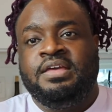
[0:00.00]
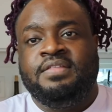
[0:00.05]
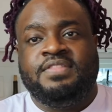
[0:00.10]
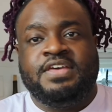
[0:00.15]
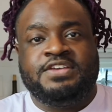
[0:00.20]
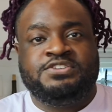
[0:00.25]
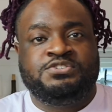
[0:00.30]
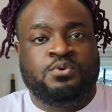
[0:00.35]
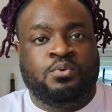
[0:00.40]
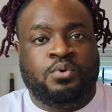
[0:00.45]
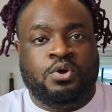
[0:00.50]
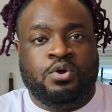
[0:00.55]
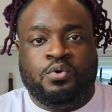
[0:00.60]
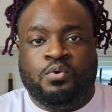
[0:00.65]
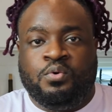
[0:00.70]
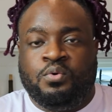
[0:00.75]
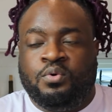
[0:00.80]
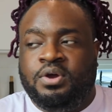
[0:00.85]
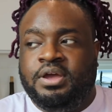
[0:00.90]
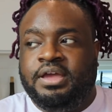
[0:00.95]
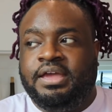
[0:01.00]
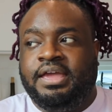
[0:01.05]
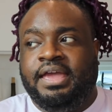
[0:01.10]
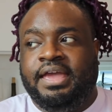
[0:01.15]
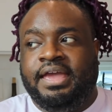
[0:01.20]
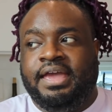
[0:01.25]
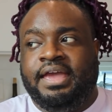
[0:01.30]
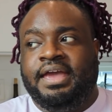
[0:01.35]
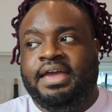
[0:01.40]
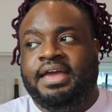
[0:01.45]
that's going on,
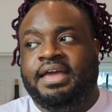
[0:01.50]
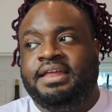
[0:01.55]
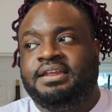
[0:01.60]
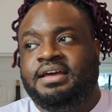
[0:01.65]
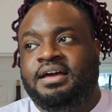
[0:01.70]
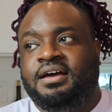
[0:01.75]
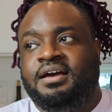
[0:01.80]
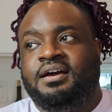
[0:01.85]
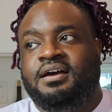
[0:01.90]
and